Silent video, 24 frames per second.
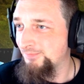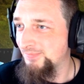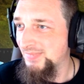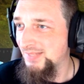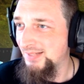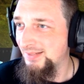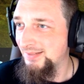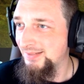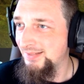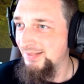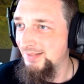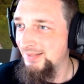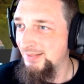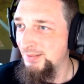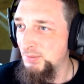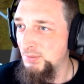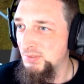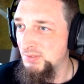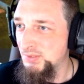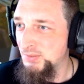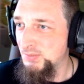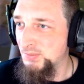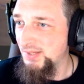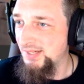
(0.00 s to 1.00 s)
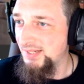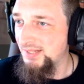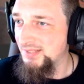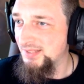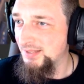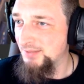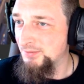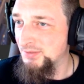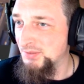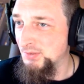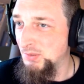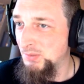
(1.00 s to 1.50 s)
Didn't do as great as I
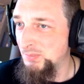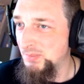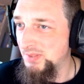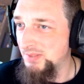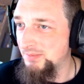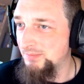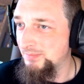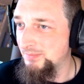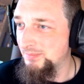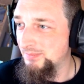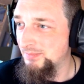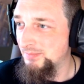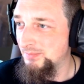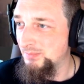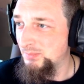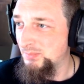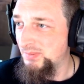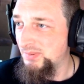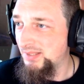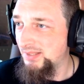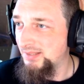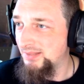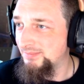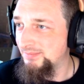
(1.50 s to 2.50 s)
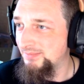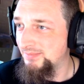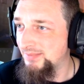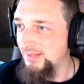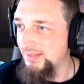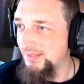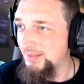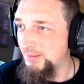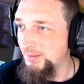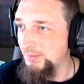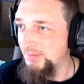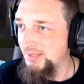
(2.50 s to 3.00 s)
was hoping, but, you
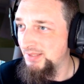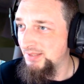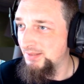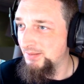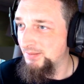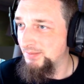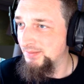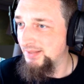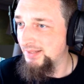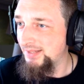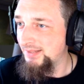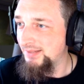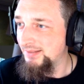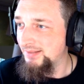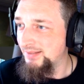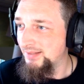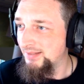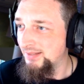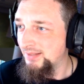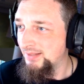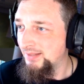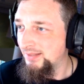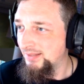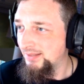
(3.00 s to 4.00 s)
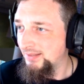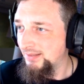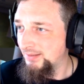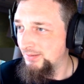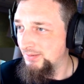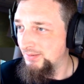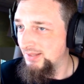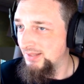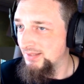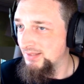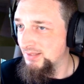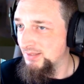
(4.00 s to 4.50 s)
know, we did alright.
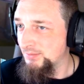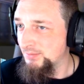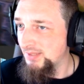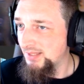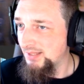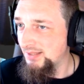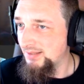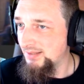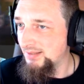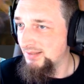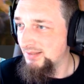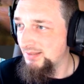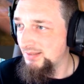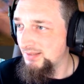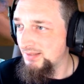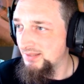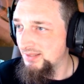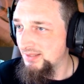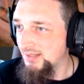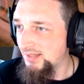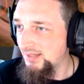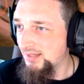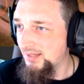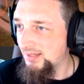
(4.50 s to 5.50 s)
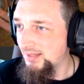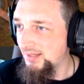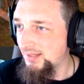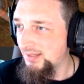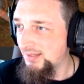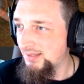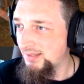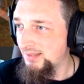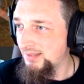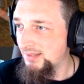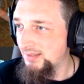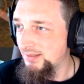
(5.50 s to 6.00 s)
Okay, so we got this guy
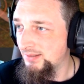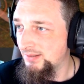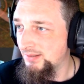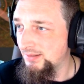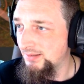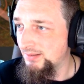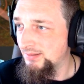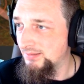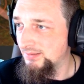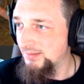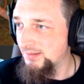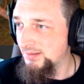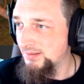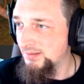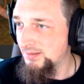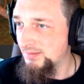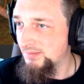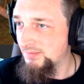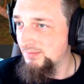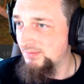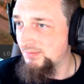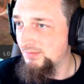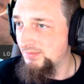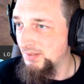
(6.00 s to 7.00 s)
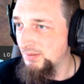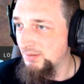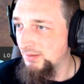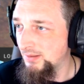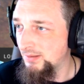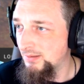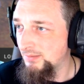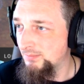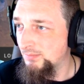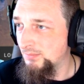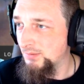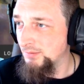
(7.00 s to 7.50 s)
here. Let's figure
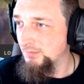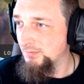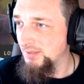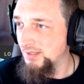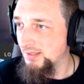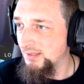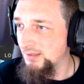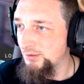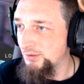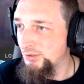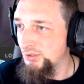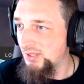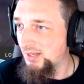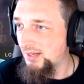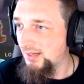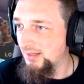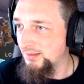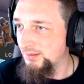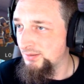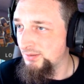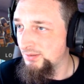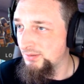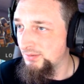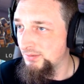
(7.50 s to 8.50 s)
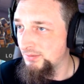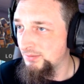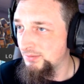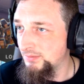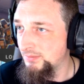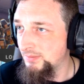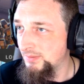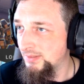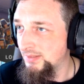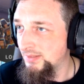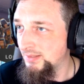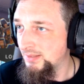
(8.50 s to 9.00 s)
out where we're going to jog to.
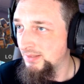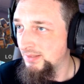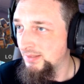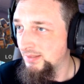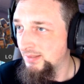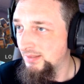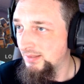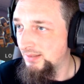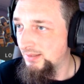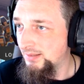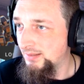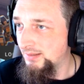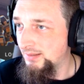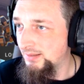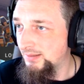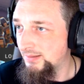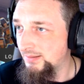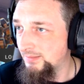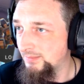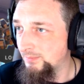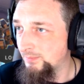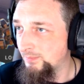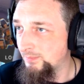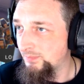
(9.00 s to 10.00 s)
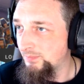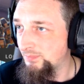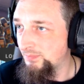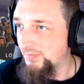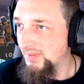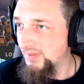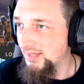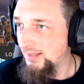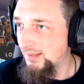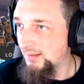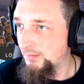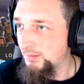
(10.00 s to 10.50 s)
I'm
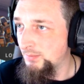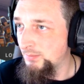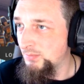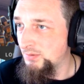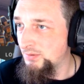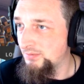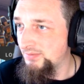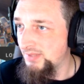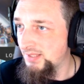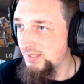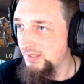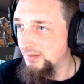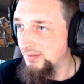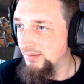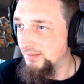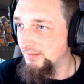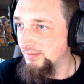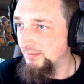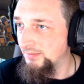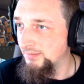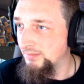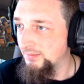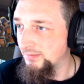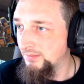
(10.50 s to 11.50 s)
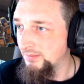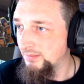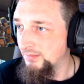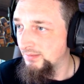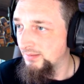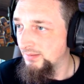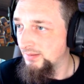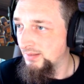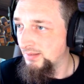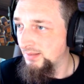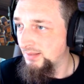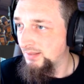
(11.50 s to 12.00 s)
going to move here,
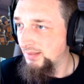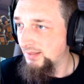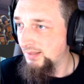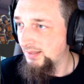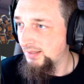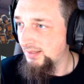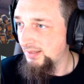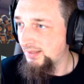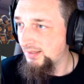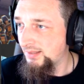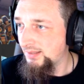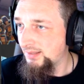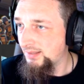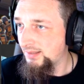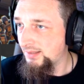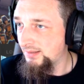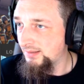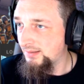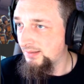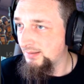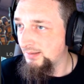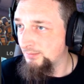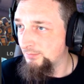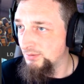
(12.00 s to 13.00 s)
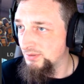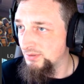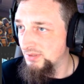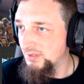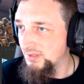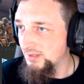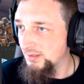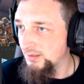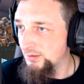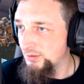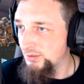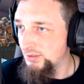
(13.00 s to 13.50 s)
and then we're just
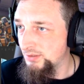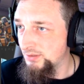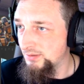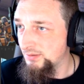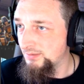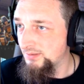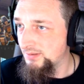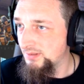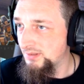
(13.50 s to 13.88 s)
going to shoot